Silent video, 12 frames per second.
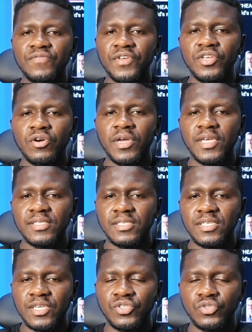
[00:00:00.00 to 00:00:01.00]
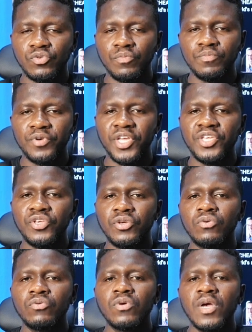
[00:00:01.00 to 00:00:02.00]
video is just to bring
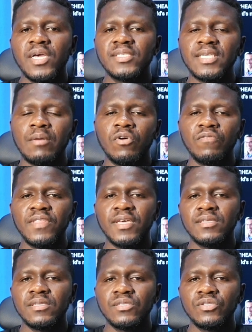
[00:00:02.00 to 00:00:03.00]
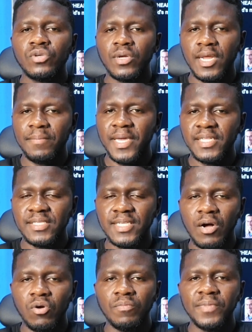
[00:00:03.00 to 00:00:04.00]
you some of the tournaments
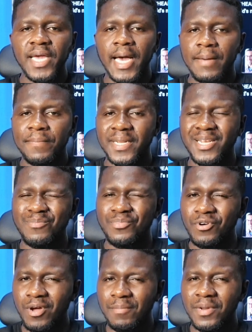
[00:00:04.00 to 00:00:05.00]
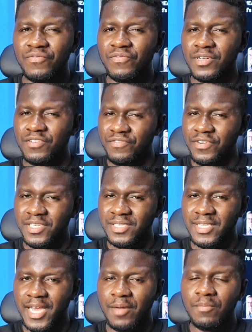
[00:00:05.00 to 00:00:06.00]
that will be happening probably for the
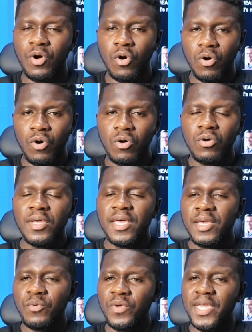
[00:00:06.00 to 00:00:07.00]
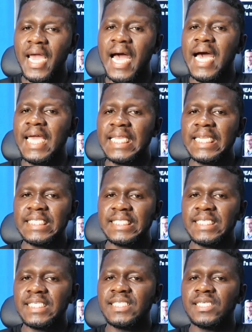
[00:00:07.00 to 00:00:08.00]
first time, or we are in the
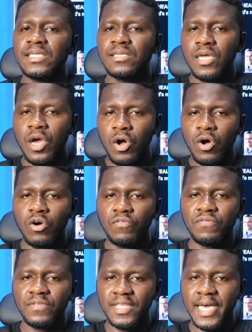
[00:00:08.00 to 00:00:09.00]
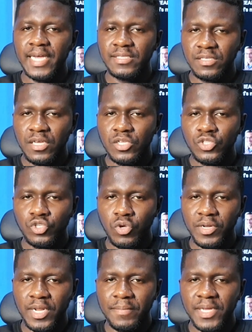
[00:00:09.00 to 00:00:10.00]
season of that
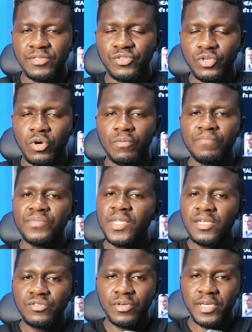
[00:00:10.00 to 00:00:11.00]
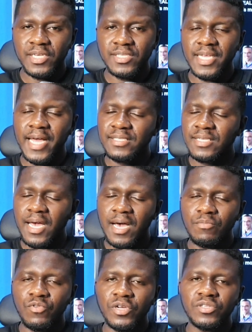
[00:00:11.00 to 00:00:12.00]
tournament. So to kickstart,
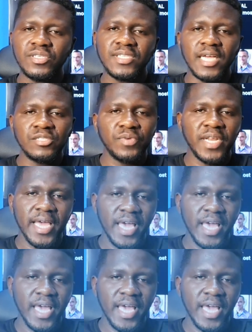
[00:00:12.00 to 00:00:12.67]
I'm going to start with the